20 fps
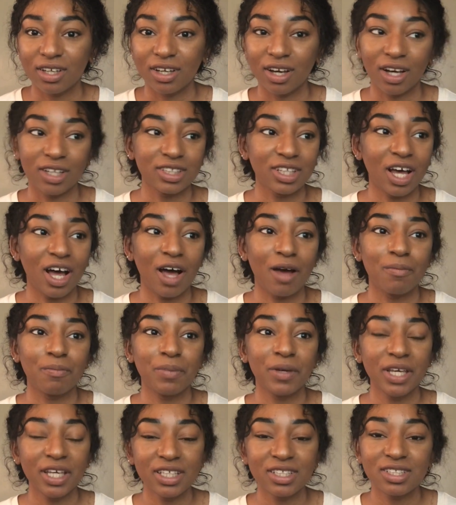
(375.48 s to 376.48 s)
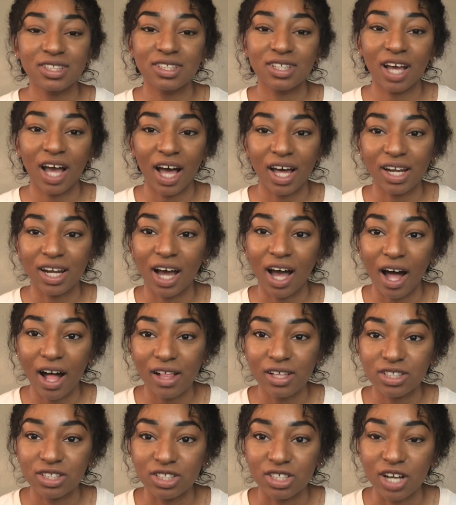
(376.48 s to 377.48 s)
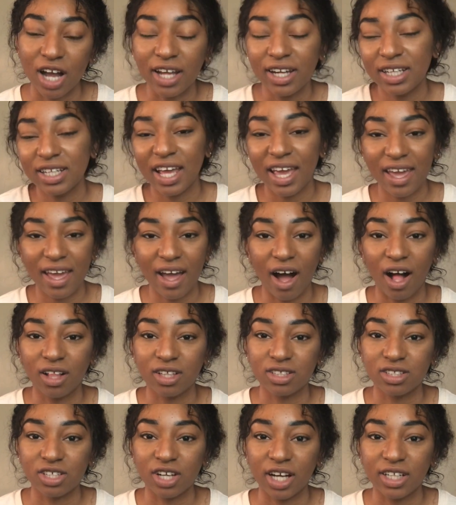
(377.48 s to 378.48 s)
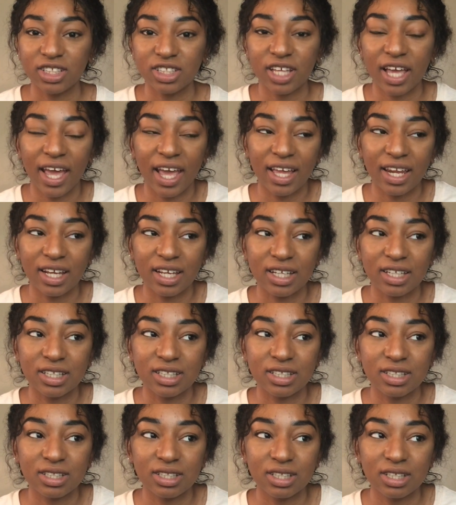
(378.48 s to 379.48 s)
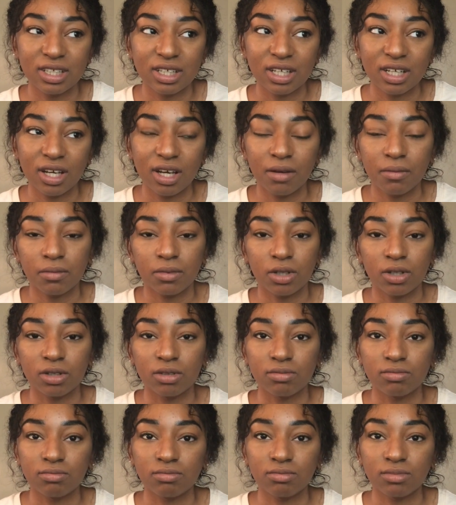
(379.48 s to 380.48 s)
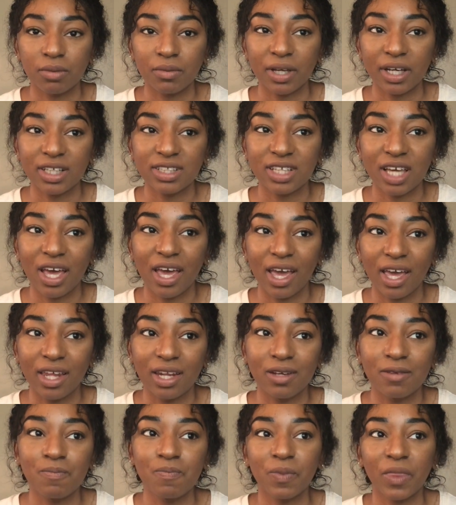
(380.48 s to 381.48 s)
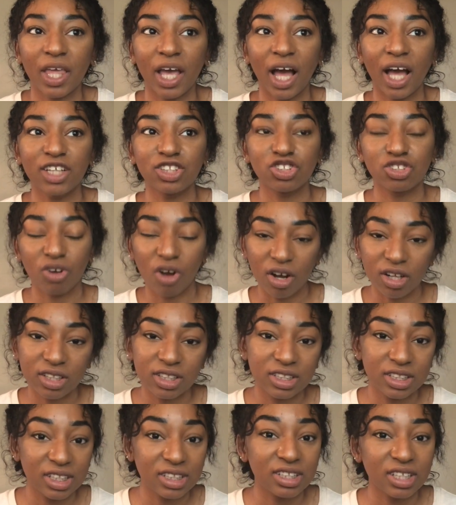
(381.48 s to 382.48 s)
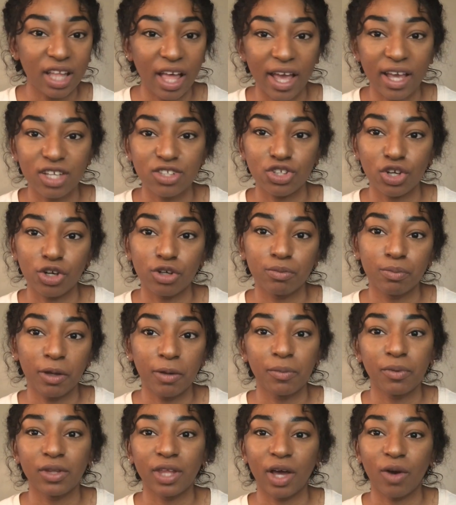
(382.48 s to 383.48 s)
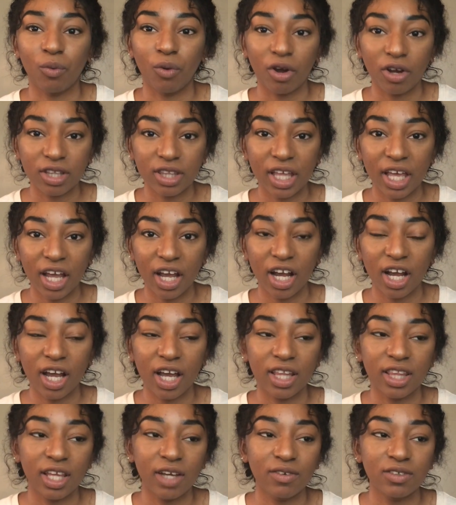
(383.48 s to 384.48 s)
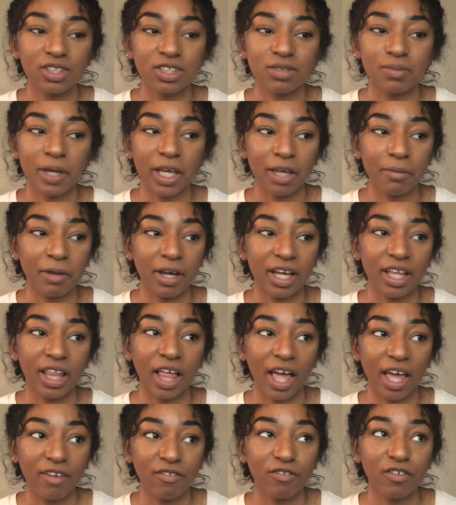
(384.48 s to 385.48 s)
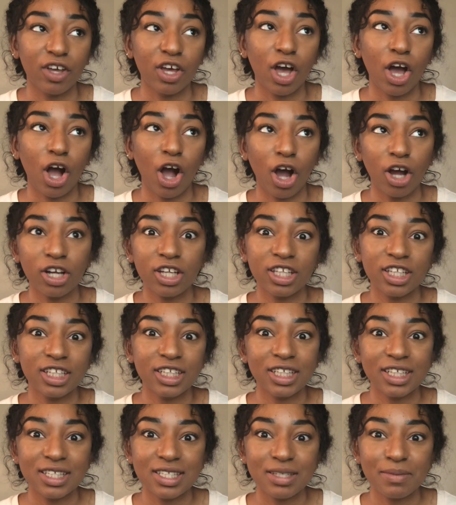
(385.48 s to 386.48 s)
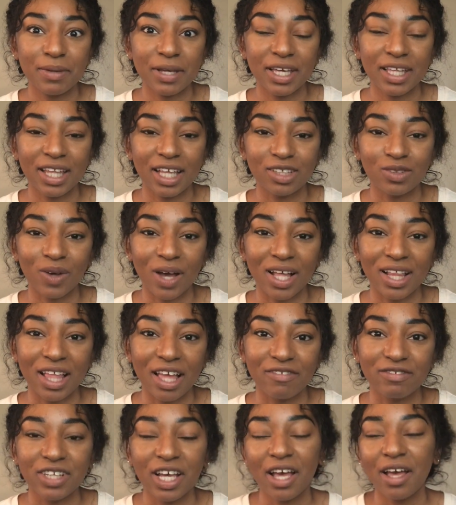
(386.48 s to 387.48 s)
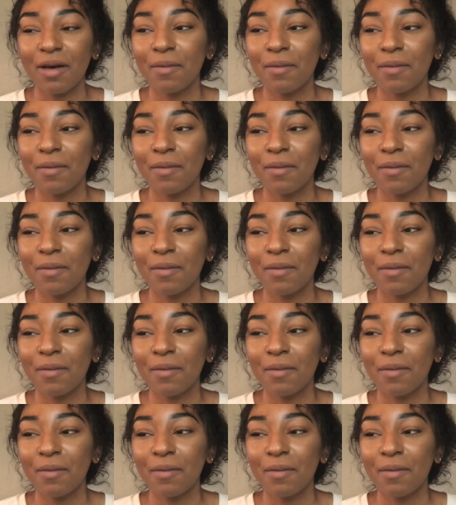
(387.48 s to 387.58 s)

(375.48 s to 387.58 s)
Y'all saw I peaced out of Hollister. I didn't hate Hollister. I just hated... I'm not gonna say I hated. I strongly disliked certain people that worked there, and they were just making my life harder than it needed to be, and that's why I left.